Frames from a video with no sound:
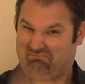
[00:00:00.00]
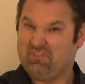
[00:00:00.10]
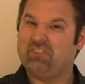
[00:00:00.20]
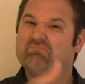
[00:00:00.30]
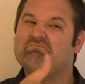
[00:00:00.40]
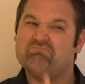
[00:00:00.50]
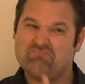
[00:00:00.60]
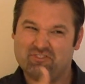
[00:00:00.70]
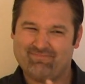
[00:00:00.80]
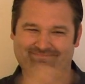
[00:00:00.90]
and you
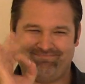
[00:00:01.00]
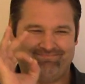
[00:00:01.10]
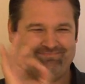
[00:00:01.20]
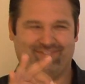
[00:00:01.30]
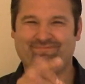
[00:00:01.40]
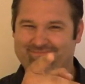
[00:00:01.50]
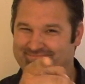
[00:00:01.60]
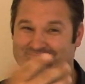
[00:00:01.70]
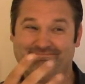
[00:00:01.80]
believe that you are qualified.